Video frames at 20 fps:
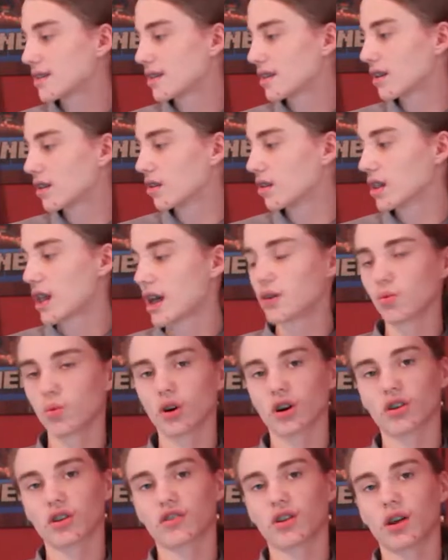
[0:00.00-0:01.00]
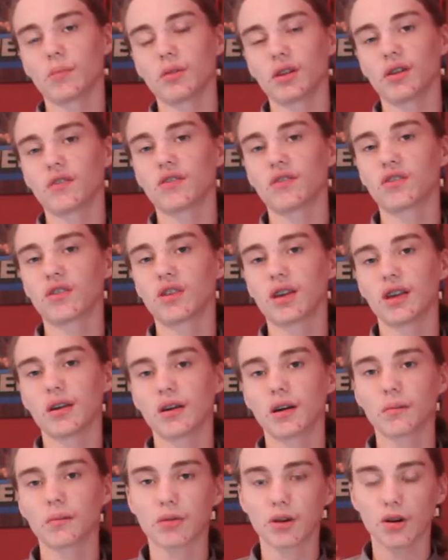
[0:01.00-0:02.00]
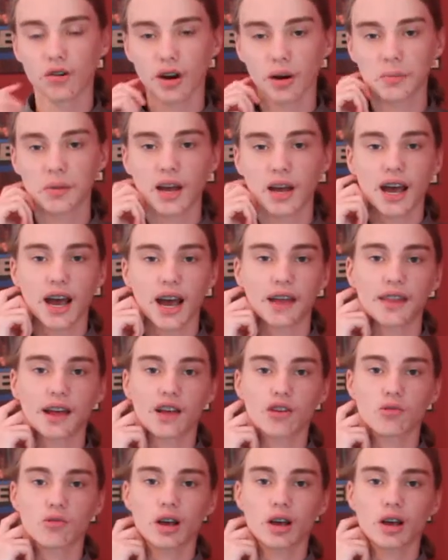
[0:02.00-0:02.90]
Lightworks, I believe is the program.